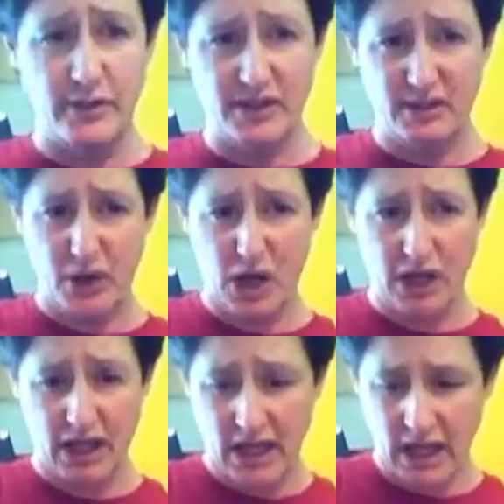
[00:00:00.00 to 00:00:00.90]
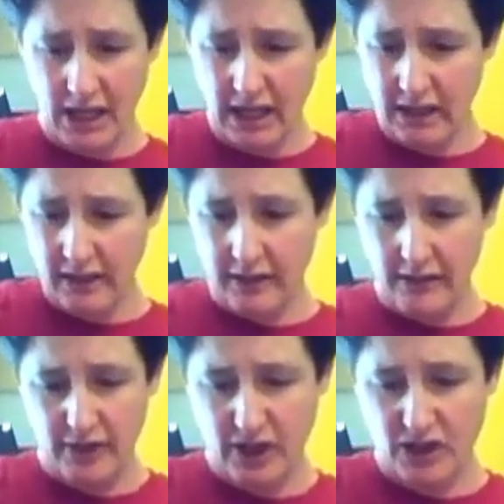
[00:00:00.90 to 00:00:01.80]
to as the body
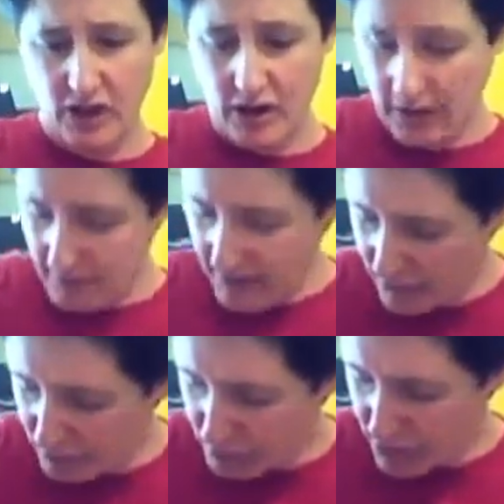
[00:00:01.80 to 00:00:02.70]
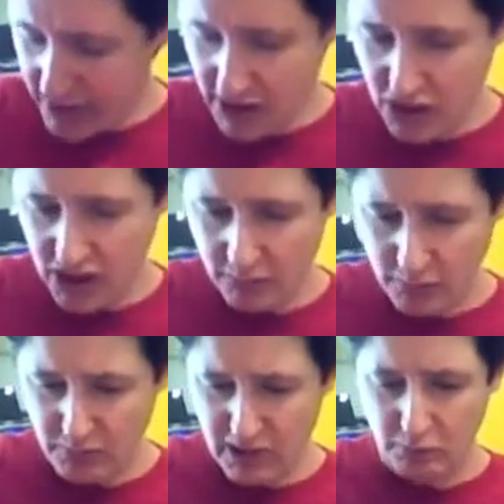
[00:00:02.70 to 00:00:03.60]
of the guitar. And then we have the bridge. This
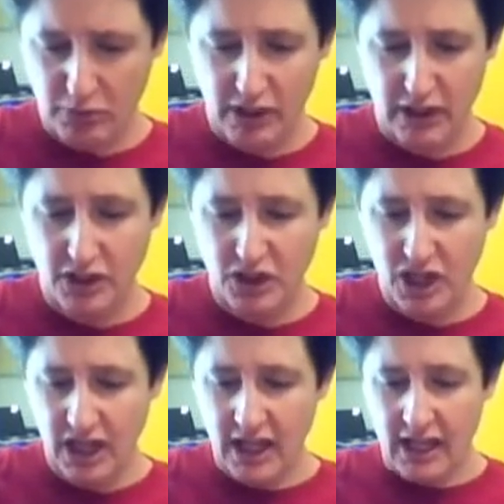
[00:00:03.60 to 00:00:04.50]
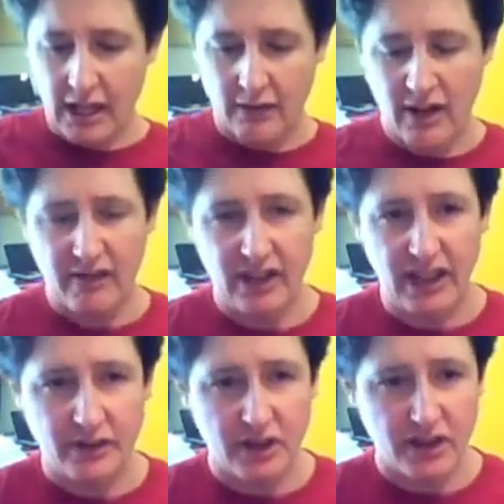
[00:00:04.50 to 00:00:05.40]
would be the bridge. If you have an
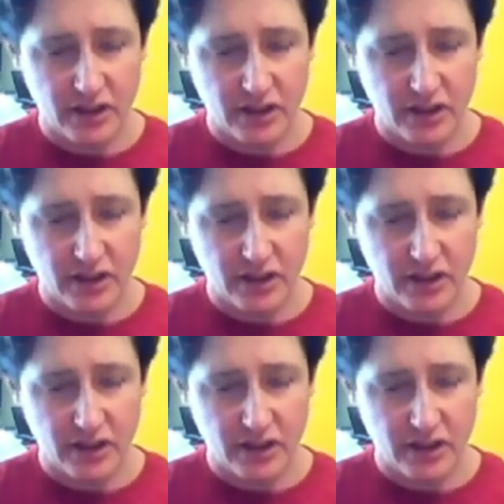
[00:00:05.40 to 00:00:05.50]
electric